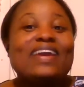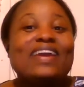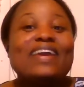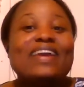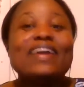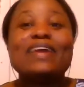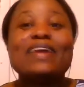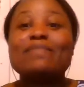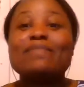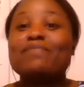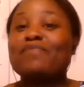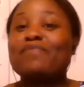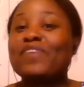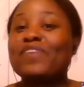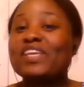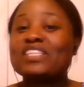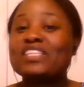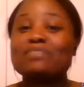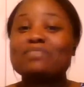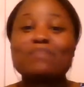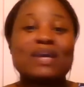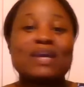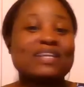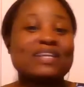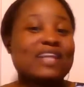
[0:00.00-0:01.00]
And
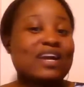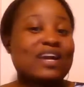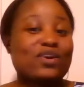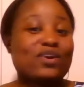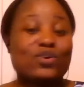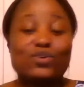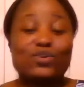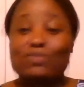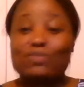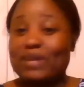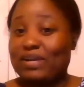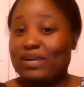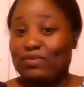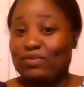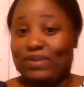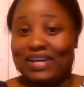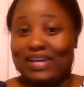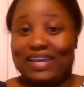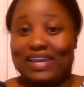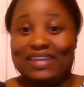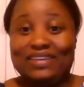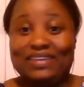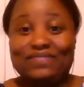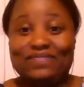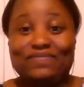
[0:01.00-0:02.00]
things might not go my
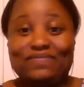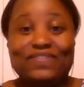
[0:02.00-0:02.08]
way.